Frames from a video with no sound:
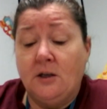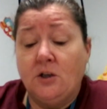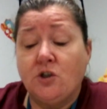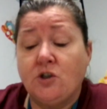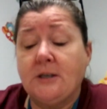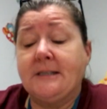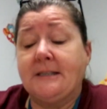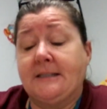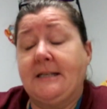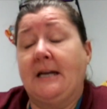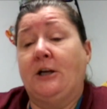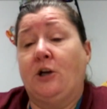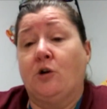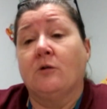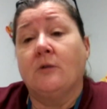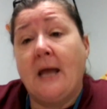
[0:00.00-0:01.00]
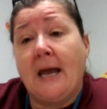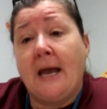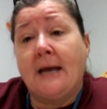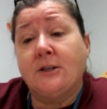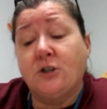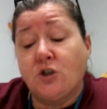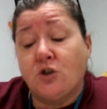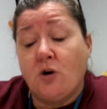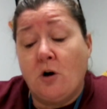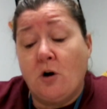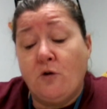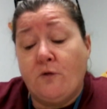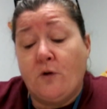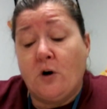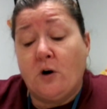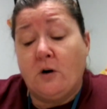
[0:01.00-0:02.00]
Just say your lines,
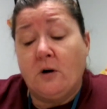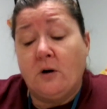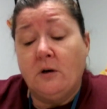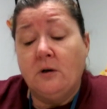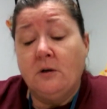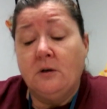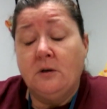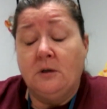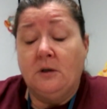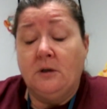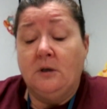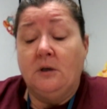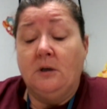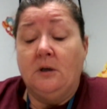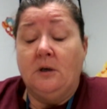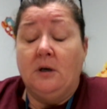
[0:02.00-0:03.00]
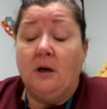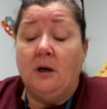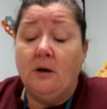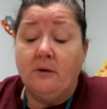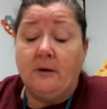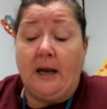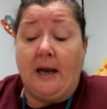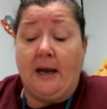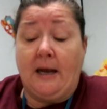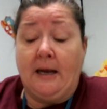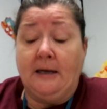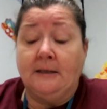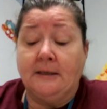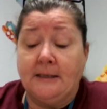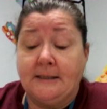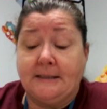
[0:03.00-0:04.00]
Drover.
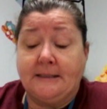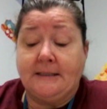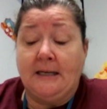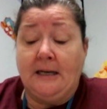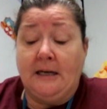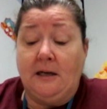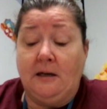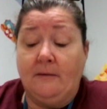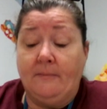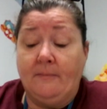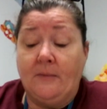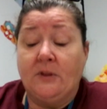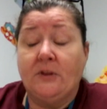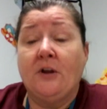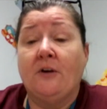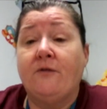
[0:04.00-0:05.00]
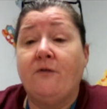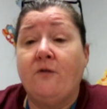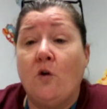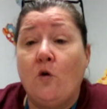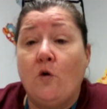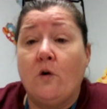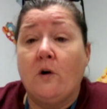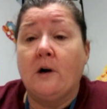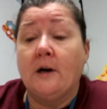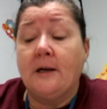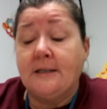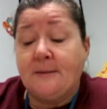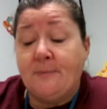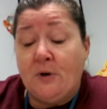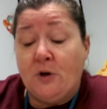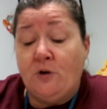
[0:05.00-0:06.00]
Okay, let's see. The floor
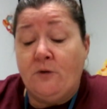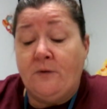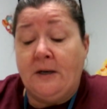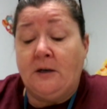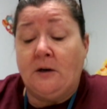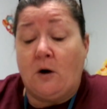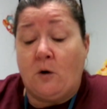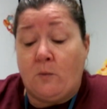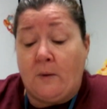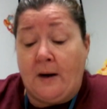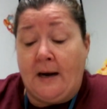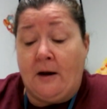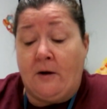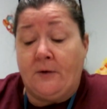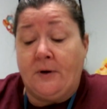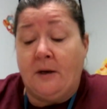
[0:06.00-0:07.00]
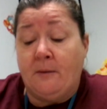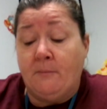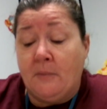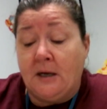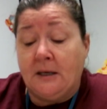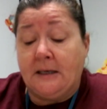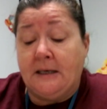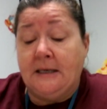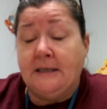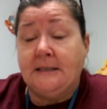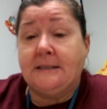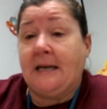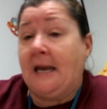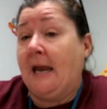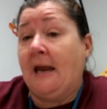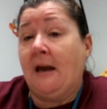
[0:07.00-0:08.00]
is moving around and monkeys
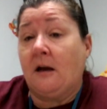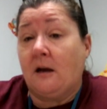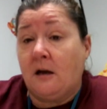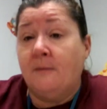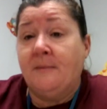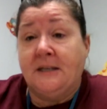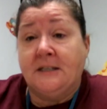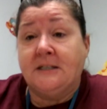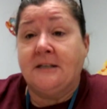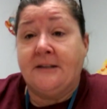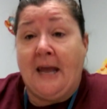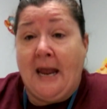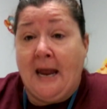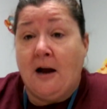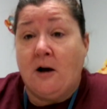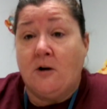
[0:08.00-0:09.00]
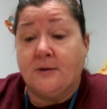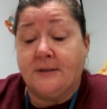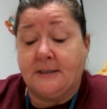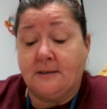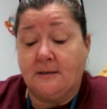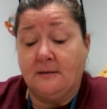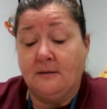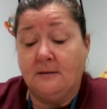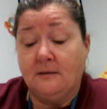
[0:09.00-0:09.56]
can't come into the house.